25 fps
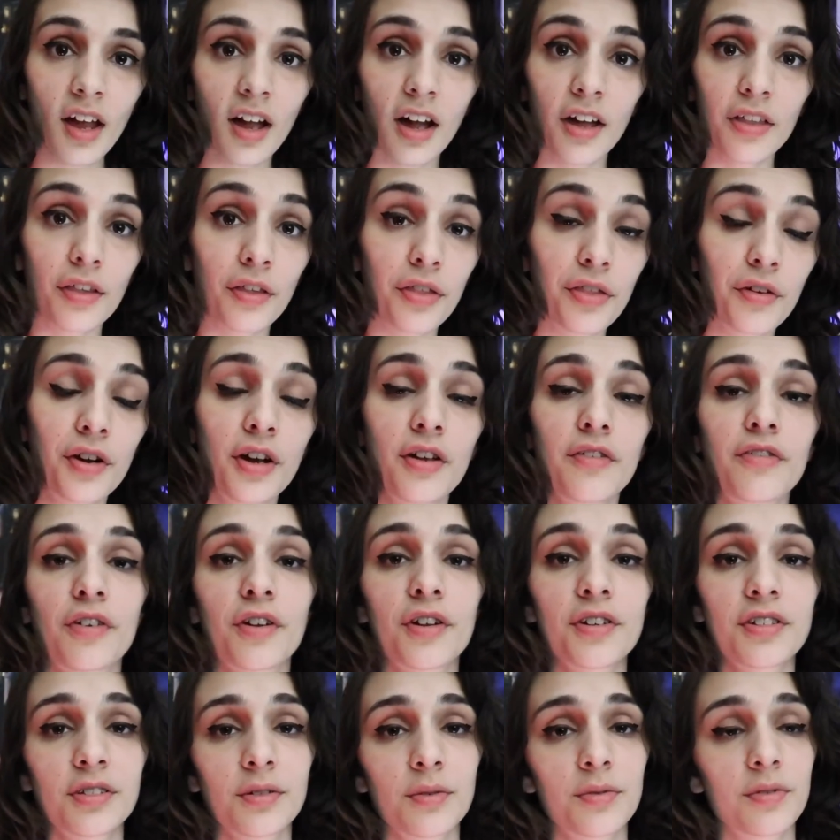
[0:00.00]
On the
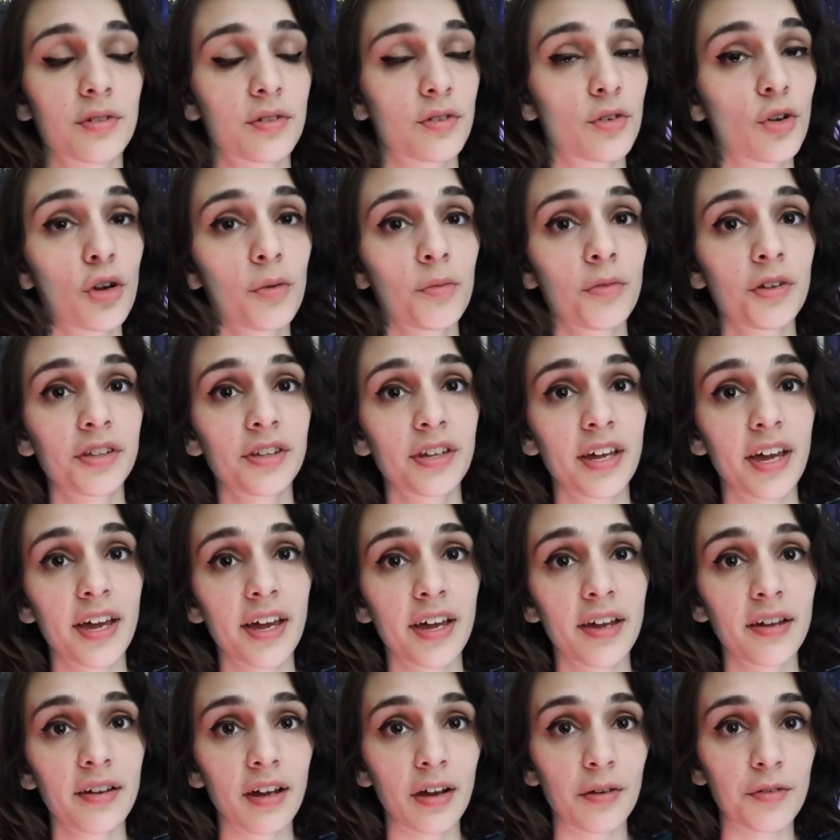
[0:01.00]
31st, it was a normal
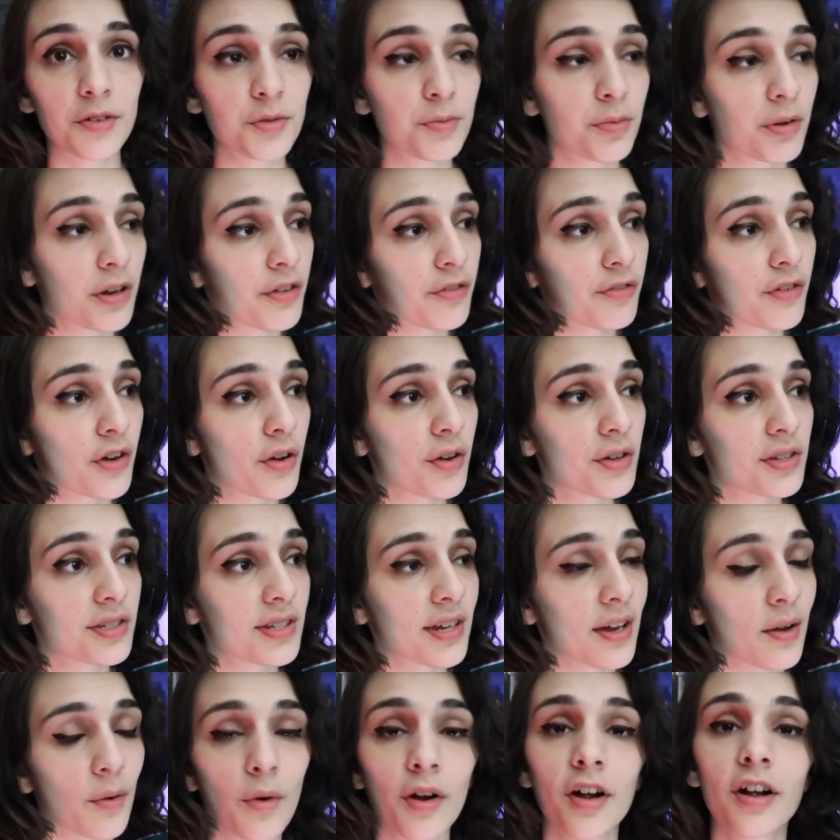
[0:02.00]
day. I was pretty focused
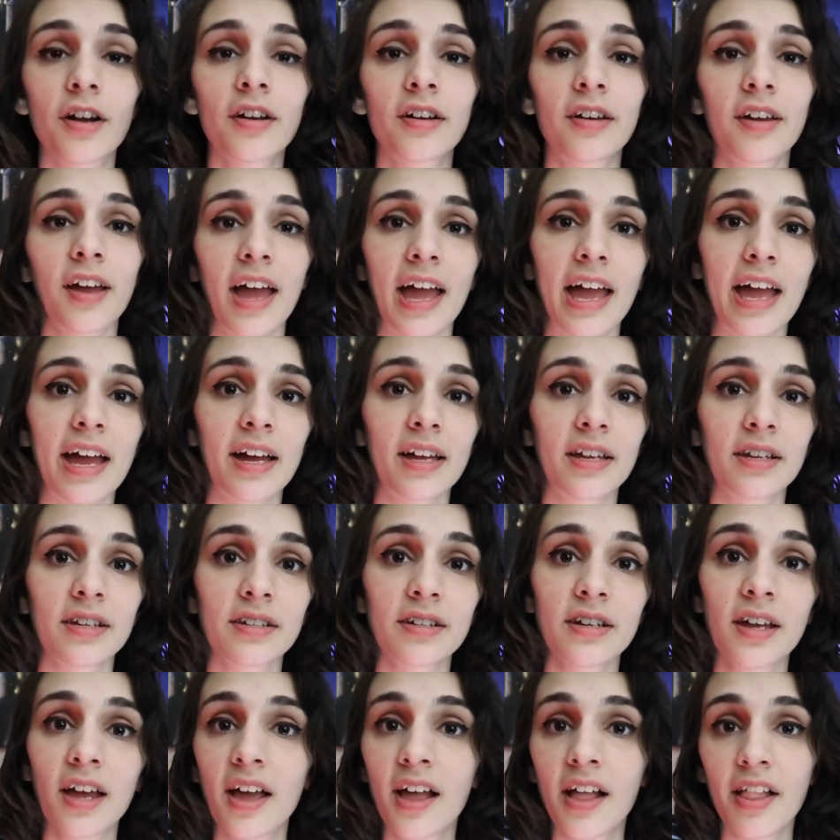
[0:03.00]
at work, and
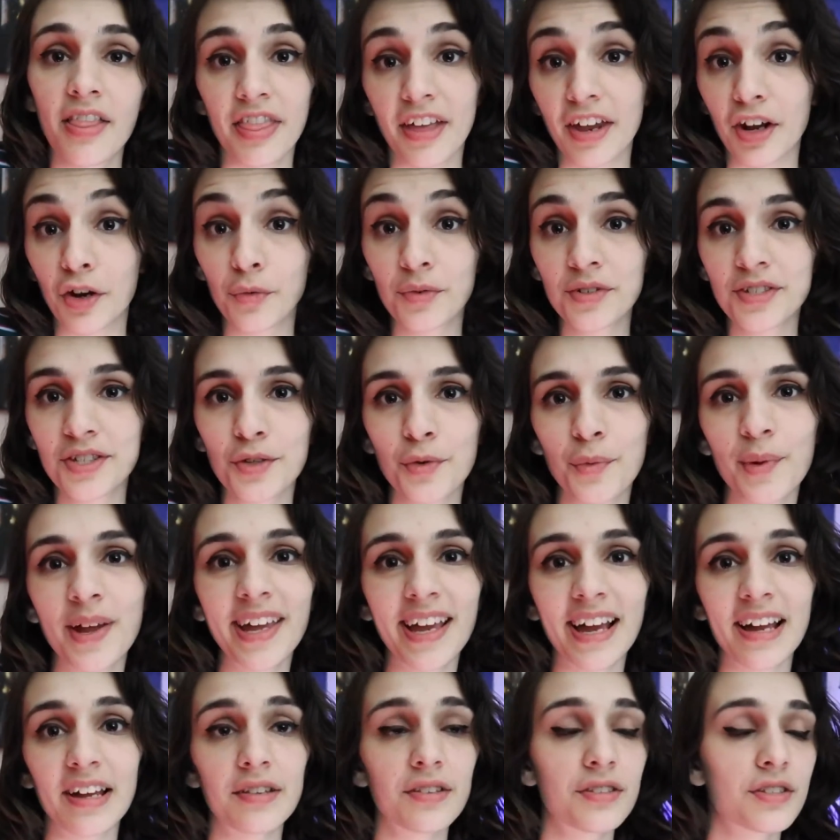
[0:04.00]
then it was the
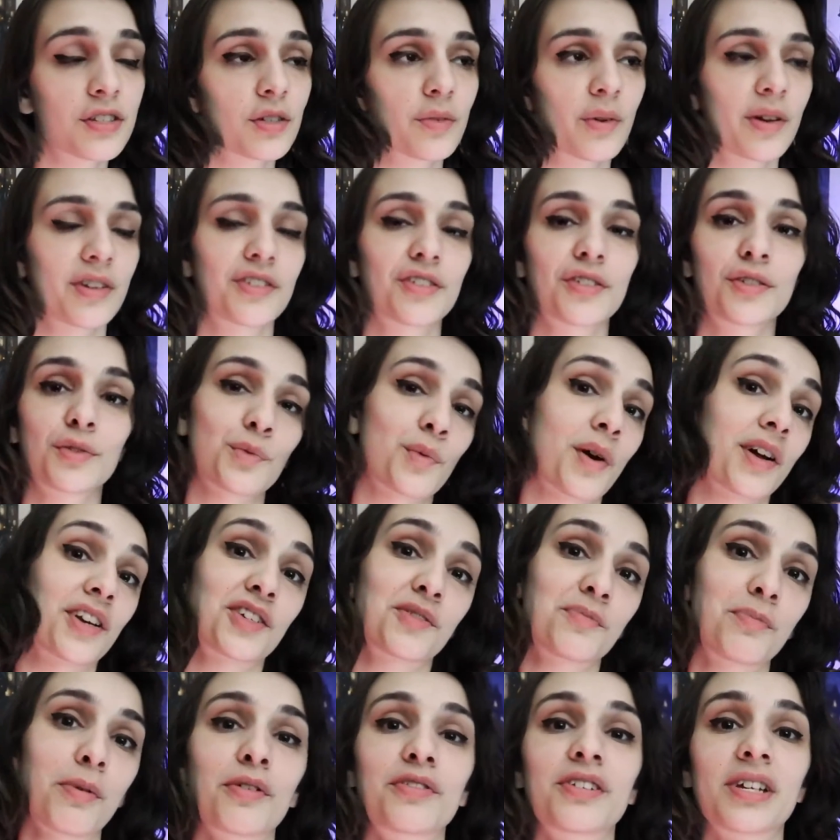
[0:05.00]
weekend, so I just
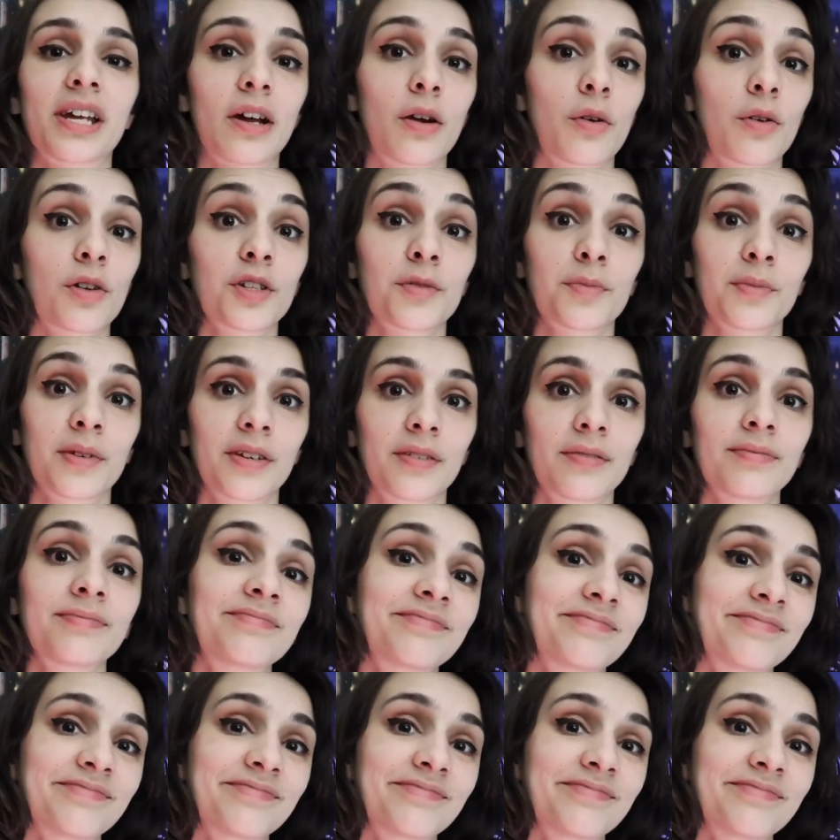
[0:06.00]
watched BoJack Horseman.